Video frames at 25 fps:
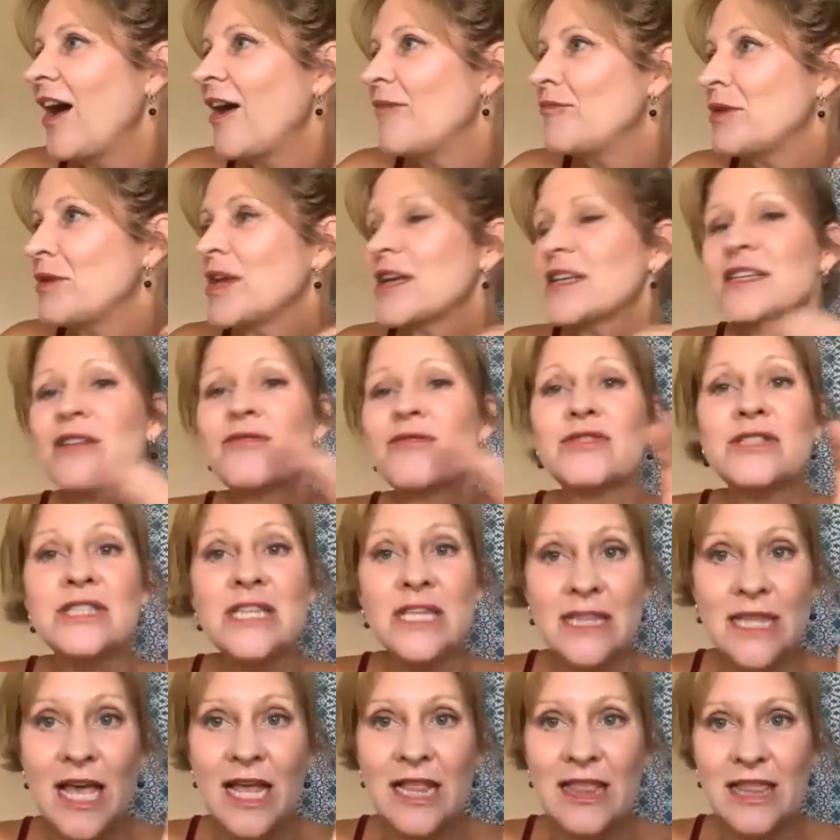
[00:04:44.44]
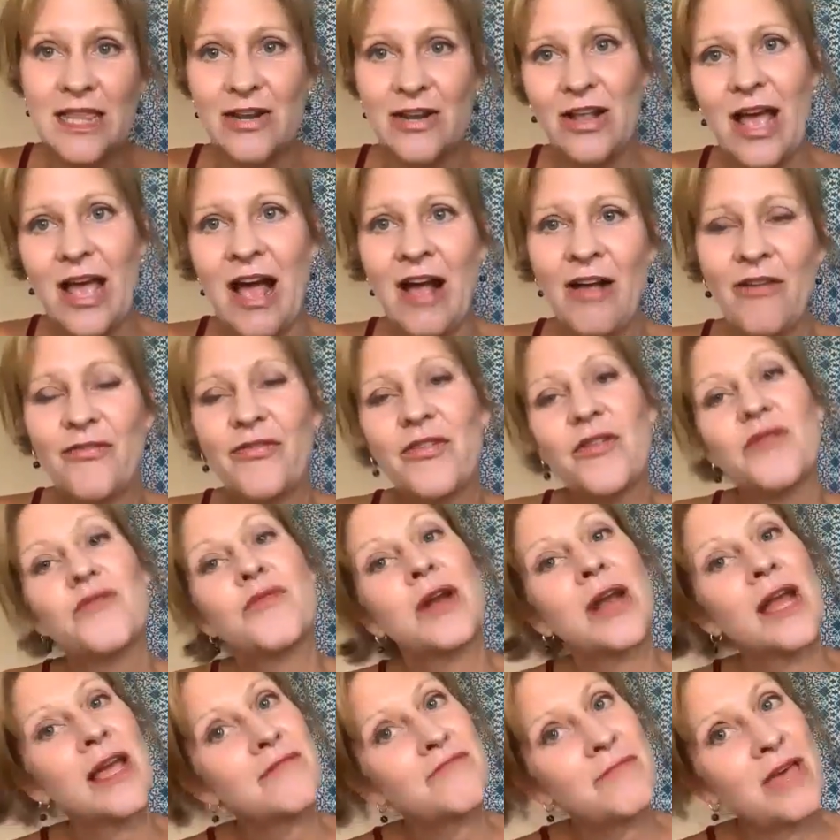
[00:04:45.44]
because I was in that little outfit
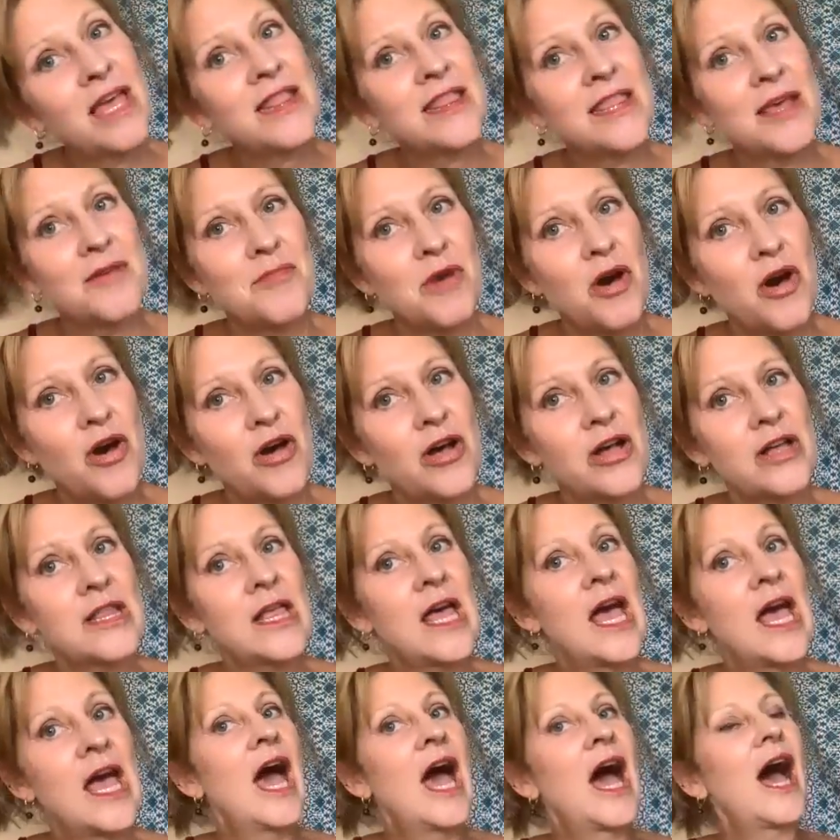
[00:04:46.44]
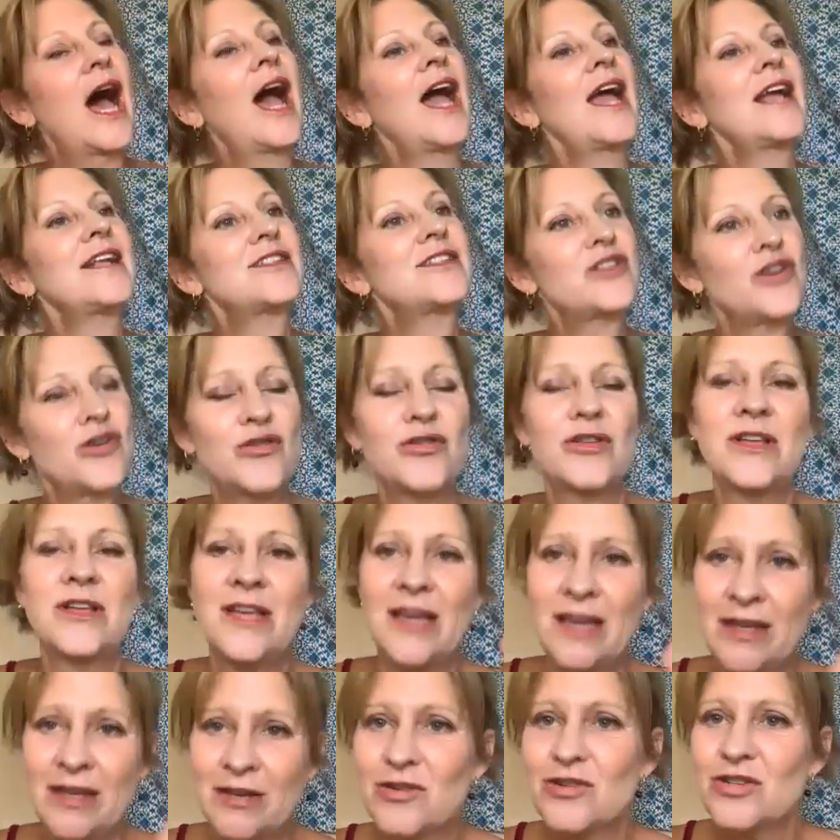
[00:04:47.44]
when I met them all, I
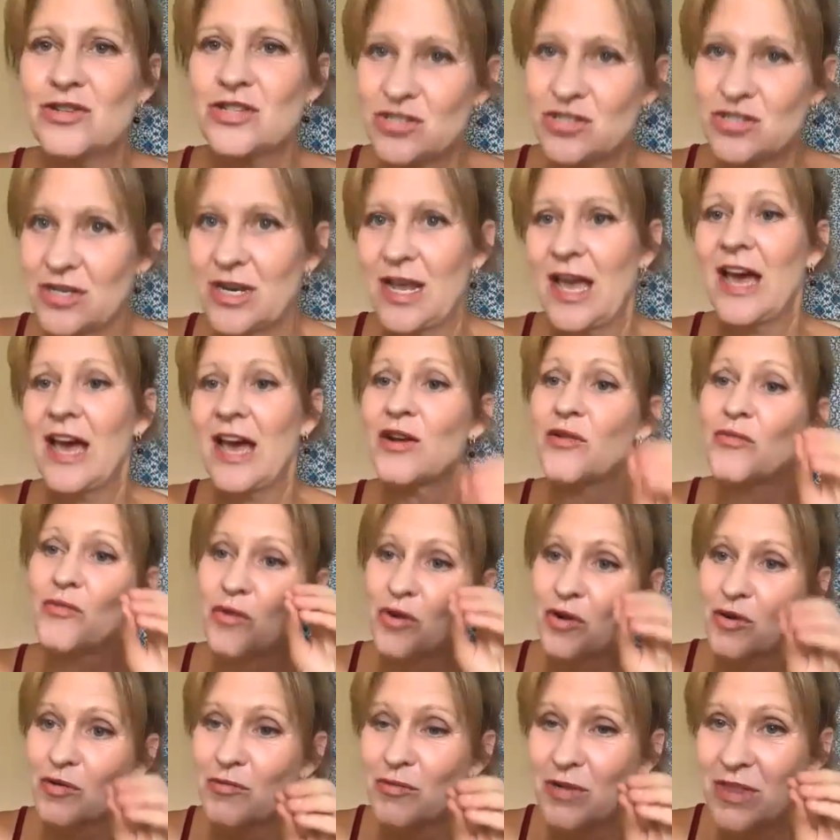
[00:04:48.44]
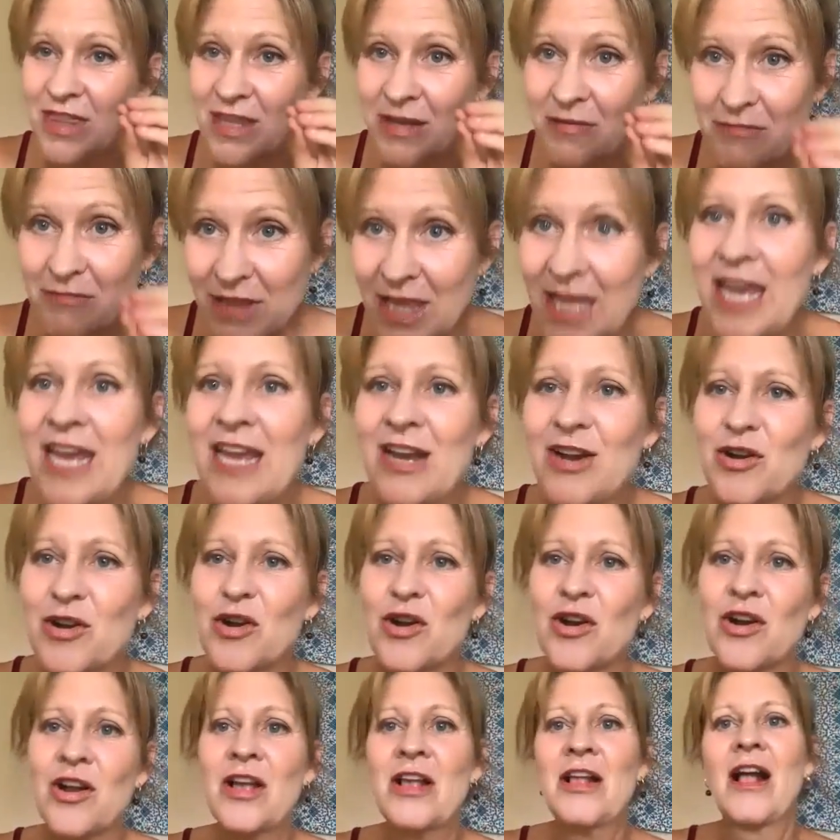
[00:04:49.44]
totally understood how to work with them
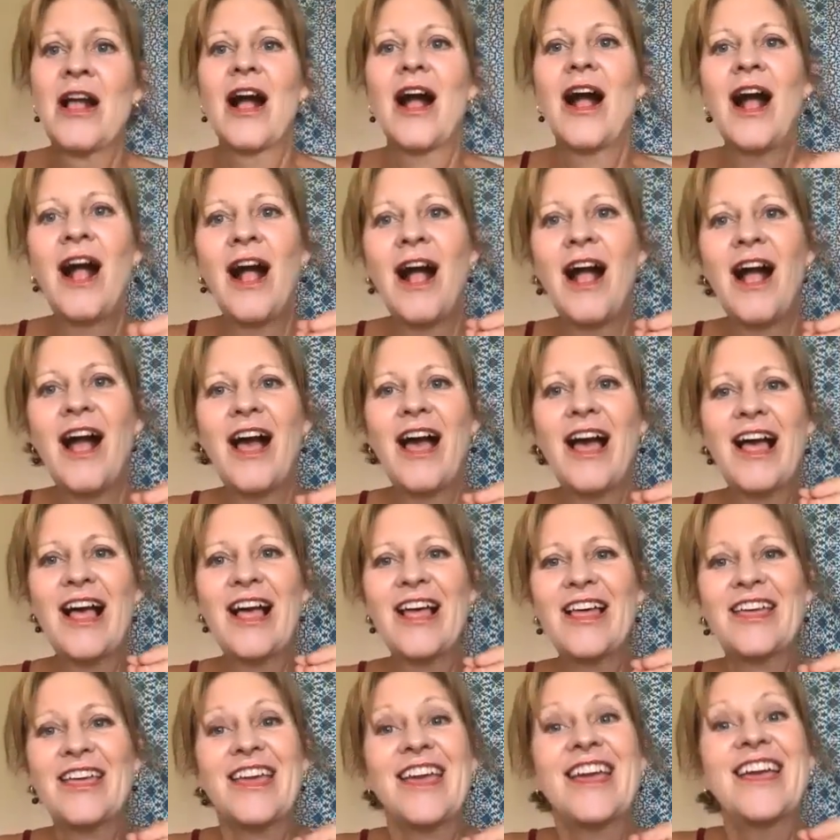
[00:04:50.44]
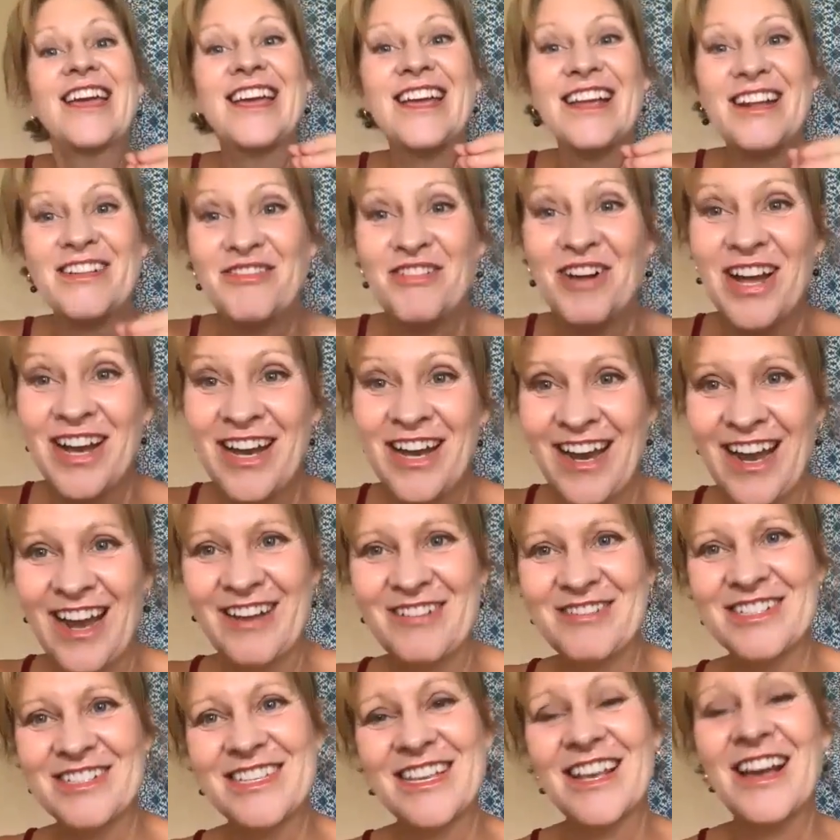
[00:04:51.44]
later when I
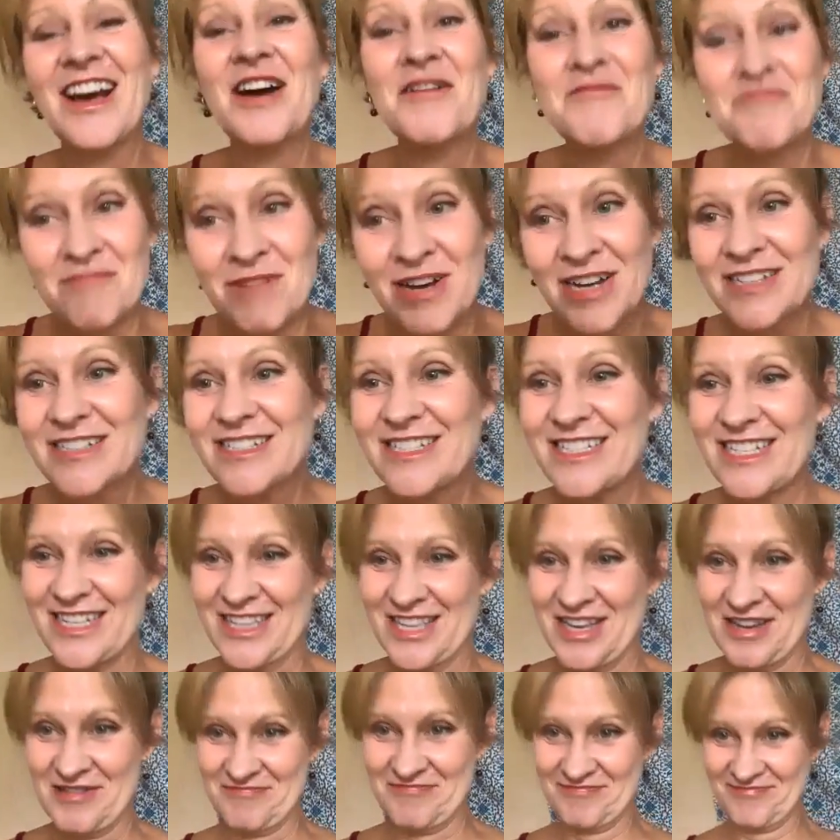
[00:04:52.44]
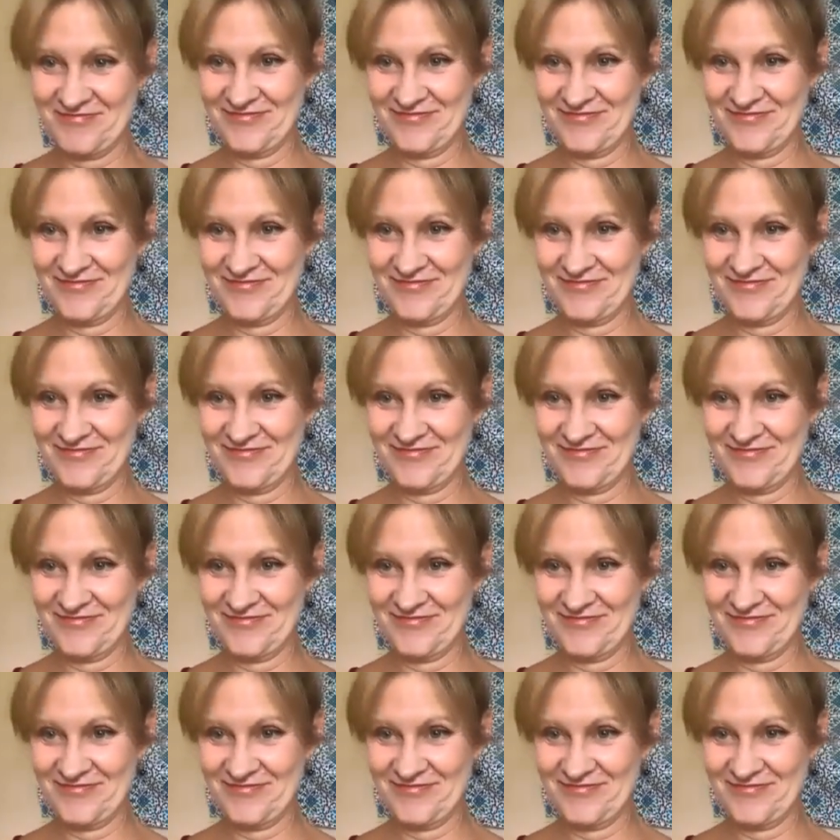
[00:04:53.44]
was amongst them.